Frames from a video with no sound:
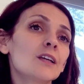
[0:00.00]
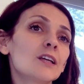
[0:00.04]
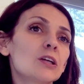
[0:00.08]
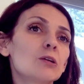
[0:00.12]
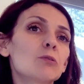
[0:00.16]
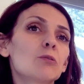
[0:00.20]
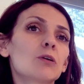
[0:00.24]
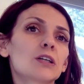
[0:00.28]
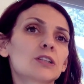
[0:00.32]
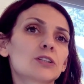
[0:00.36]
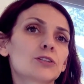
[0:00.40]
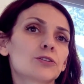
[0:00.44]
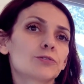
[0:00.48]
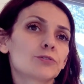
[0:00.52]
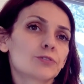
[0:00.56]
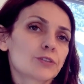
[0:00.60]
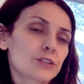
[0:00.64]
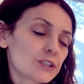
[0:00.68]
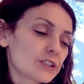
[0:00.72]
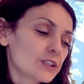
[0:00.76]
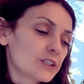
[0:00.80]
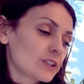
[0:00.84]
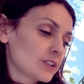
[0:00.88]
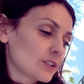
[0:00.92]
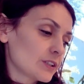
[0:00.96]
it wants to
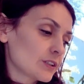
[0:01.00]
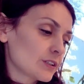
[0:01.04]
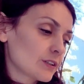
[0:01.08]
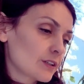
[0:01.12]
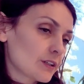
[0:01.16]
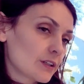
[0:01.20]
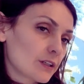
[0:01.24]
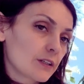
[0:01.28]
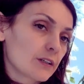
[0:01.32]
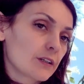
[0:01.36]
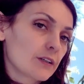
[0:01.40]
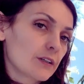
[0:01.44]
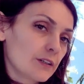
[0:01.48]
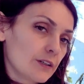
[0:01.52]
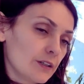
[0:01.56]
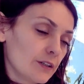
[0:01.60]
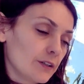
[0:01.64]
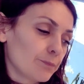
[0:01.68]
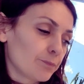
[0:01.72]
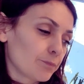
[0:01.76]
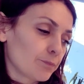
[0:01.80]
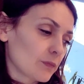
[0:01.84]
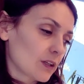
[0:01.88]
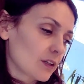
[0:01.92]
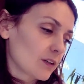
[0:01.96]
reach
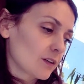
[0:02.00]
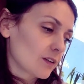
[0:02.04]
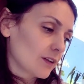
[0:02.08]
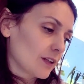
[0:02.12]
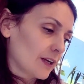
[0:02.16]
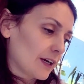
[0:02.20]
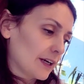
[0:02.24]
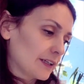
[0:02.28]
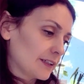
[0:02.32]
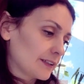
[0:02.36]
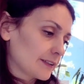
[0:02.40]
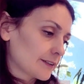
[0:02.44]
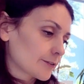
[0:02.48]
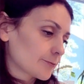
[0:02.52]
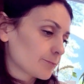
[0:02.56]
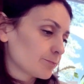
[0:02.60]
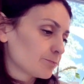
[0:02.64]
the light.